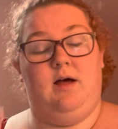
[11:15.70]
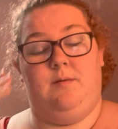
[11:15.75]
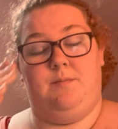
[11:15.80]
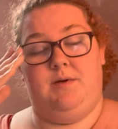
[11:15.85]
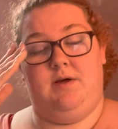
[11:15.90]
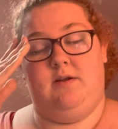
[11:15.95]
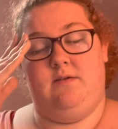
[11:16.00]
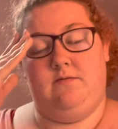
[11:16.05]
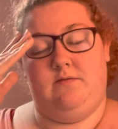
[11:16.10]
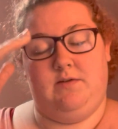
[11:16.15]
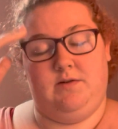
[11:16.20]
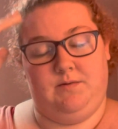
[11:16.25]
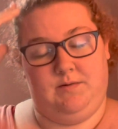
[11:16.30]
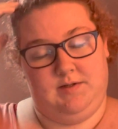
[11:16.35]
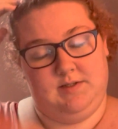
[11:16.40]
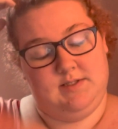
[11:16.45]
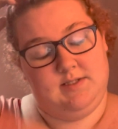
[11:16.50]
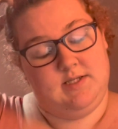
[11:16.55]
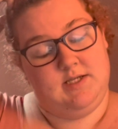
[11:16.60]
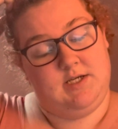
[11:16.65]

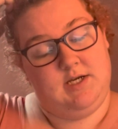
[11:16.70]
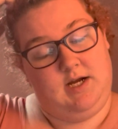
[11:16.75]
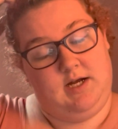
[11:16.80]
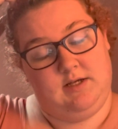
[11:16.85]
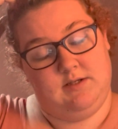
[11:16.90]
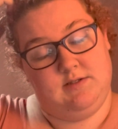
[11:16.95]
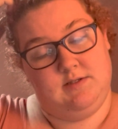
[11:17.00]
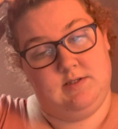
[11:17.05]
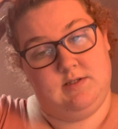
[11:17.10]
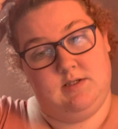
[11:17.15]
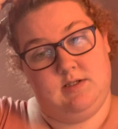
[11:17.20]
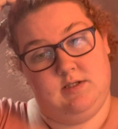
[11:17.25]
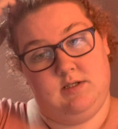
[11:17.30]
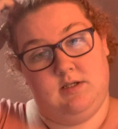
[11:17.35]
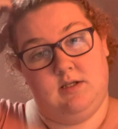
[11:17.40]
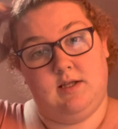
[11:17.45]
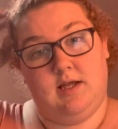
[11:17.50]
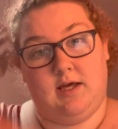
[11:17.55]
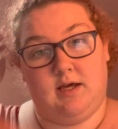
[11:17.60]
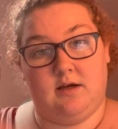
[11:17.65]
influence the child's
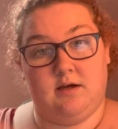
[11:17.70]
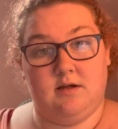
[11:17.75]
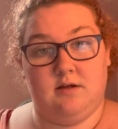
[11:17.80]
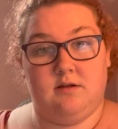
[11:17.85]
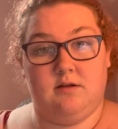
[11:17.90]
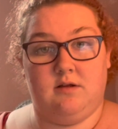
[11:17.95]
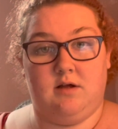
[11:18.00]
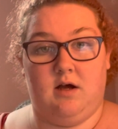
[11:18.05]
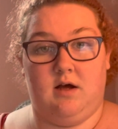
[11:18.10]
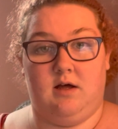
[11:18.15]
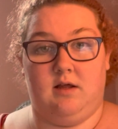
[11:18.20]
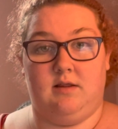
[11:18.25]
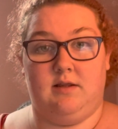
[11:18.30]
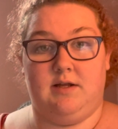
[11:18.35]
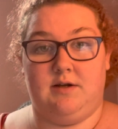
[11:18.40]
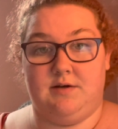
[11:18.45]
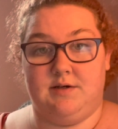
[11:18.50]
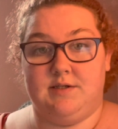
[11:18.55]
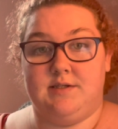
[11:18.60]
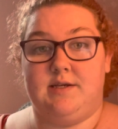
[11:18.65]
like
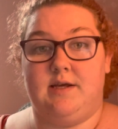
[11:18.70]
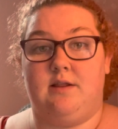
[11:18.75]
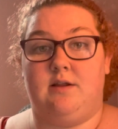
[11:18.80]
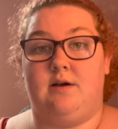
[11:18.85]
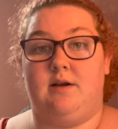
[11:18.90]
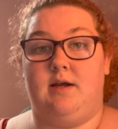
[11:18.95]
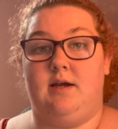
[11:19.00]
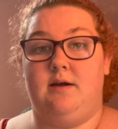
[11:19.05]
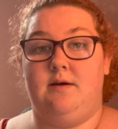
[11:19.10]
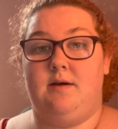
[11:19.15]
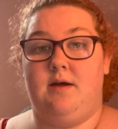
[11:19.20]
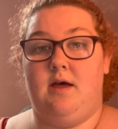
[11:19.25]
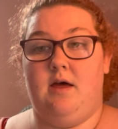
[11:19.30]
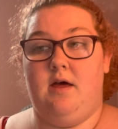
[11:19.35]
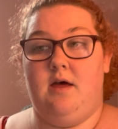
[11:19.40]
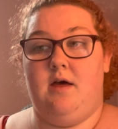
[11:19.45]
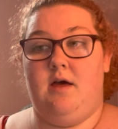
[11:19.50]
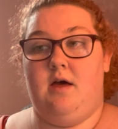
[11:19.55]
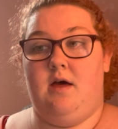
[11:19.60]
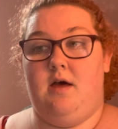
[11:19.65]
literacy learning,
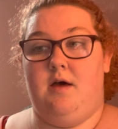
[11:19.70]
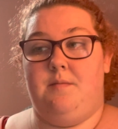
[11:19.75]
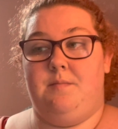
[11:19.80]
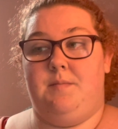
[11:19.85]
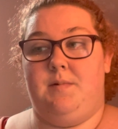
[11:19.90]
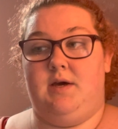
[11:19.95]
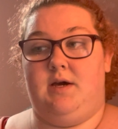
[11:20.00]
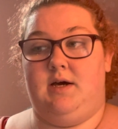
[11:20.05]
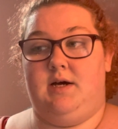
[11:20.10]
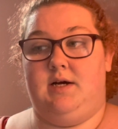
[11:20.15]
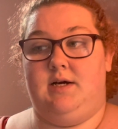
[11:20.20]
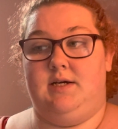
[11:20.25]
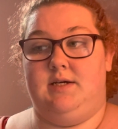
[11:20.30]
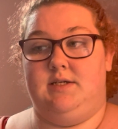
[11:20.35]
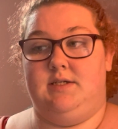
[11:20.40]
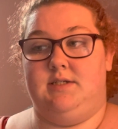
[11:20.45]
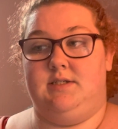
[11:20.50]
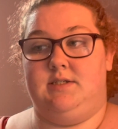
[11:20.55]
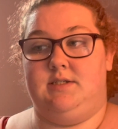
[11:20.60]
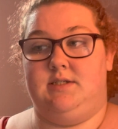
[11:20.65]

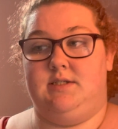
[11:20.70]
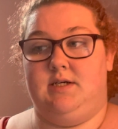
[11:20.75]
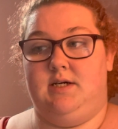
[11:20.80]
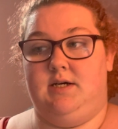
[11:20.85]
because